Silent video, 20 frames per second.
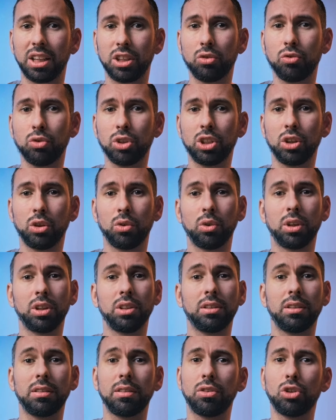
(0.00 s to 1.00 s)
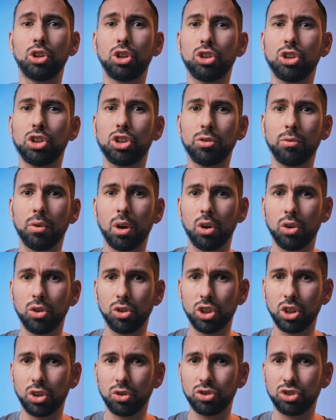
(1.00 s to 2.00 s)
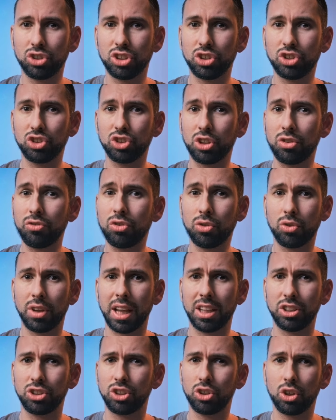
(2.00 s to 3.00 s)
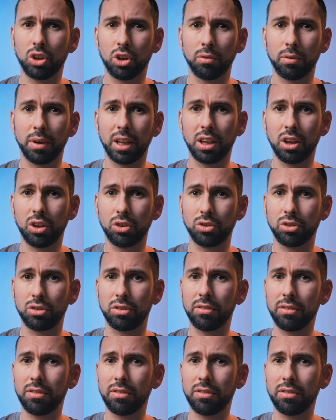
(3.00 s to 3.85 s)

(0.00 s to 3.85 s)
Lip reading: a real one, just a small cozy server rack to call my own.